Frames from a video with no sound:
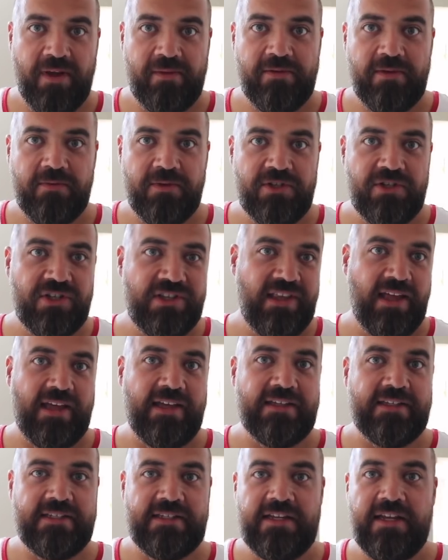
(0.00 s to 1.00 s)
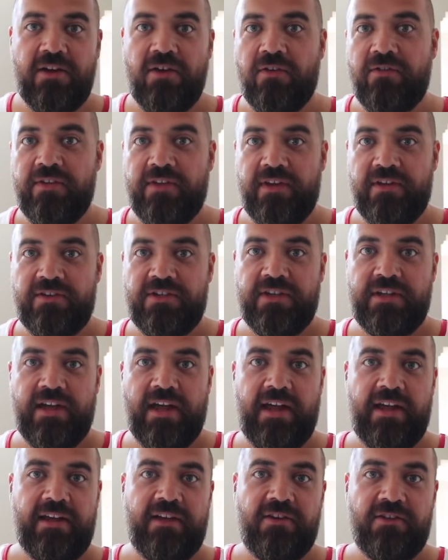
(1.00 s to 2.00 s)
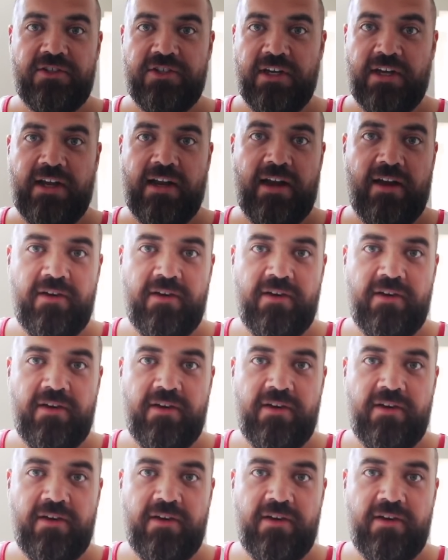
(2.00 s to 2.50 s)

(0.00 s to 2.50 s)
Maybe we should like sneak over there tonight and go check it